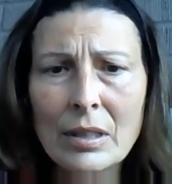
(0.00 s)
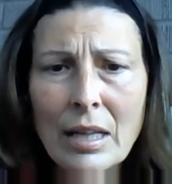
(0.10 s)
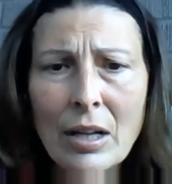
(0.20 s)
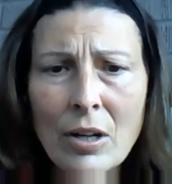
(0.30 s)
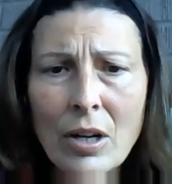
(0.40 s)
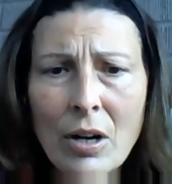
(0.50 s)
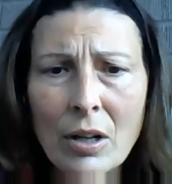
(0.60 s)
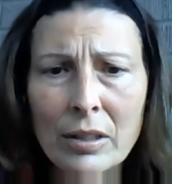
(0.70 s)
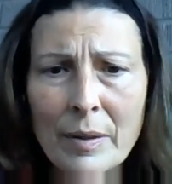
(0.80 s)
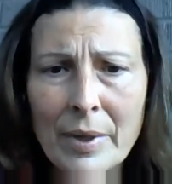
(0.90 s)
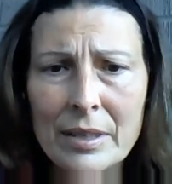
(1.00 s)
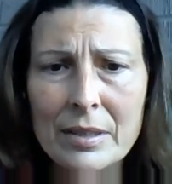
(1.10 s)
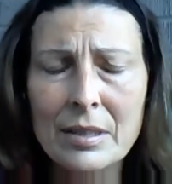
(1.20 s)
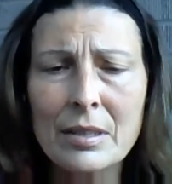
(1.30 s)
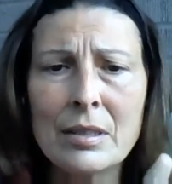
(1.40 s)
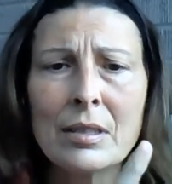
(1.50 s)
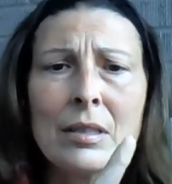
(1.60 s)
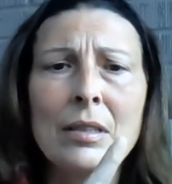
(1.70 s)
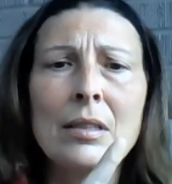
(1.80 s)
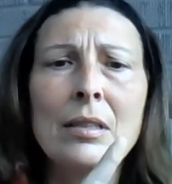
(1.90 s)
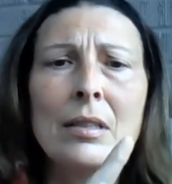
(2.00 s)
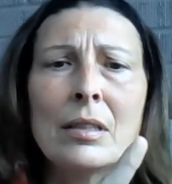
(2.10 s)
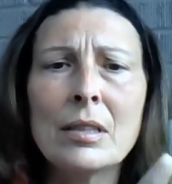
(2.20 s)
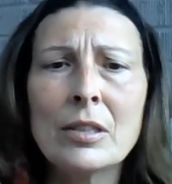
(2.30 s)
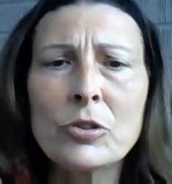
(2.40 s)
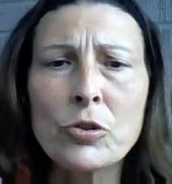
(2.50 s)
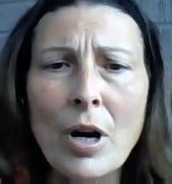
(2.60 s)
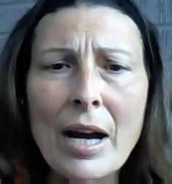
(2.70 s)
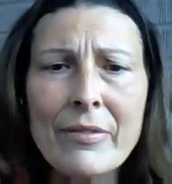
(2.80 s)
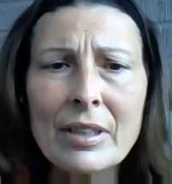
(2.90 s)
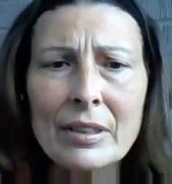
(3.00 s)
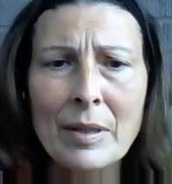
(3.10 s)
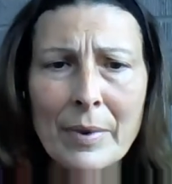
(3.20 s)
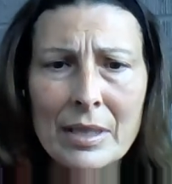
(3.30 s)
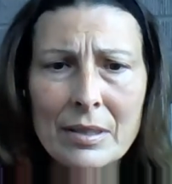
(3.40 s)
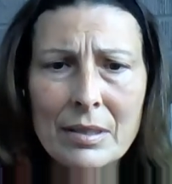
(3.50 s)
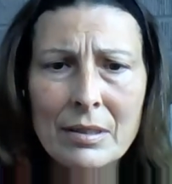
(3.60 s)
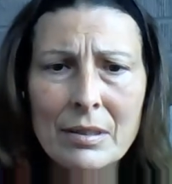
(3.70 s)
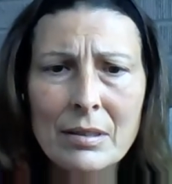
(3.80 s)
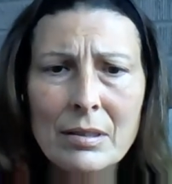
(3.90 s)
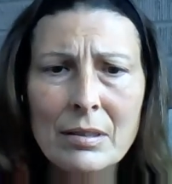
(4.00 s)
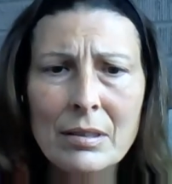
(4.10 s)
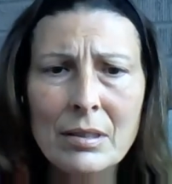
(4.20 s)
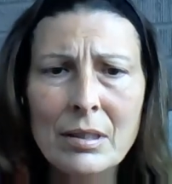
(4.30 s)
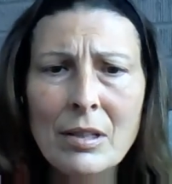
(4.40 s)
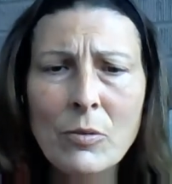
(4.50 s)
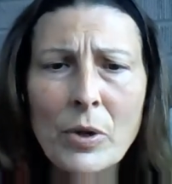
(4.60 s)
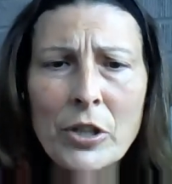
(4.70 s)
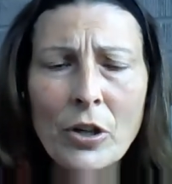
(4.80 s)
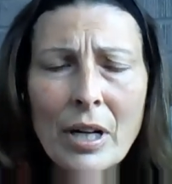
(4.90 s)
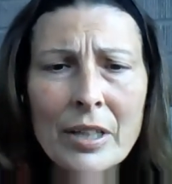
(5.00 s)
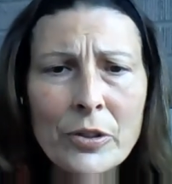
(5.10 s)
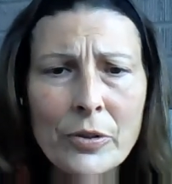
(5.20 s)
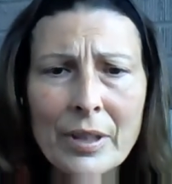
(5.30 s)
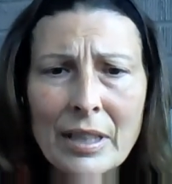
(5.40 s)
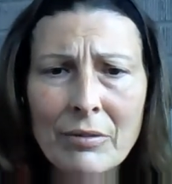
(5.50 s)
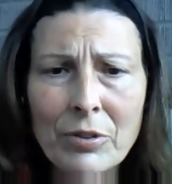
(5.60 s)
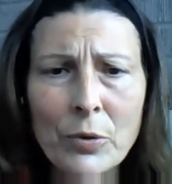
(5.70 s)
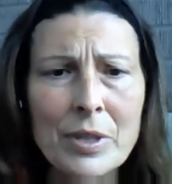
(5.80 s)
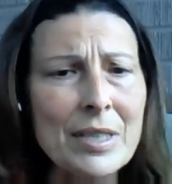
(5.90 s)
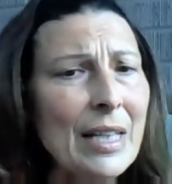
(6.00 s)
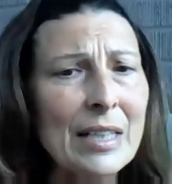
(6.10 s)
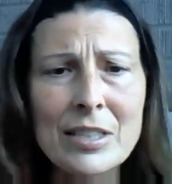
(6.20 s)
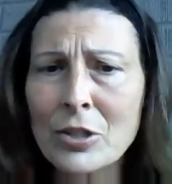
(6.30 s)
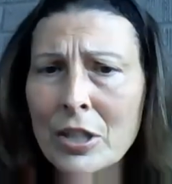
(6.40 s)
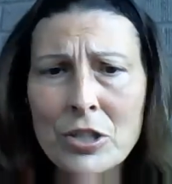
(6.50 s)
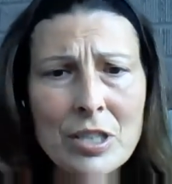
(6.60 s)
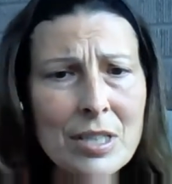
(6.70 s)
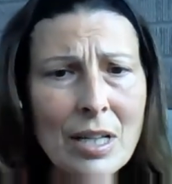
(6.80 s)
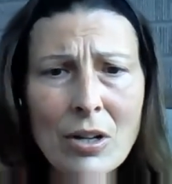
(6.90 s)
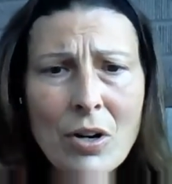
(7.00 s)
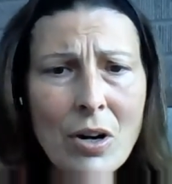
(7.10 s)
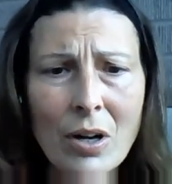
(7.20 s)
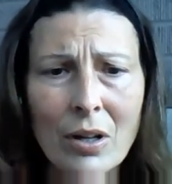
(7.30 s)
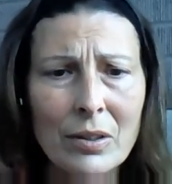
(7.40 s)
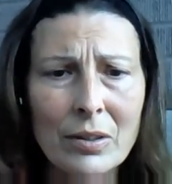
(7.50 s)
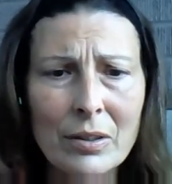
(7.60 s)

alcohol limit, driving limit, when you're under the influence. And it's not just alcohol.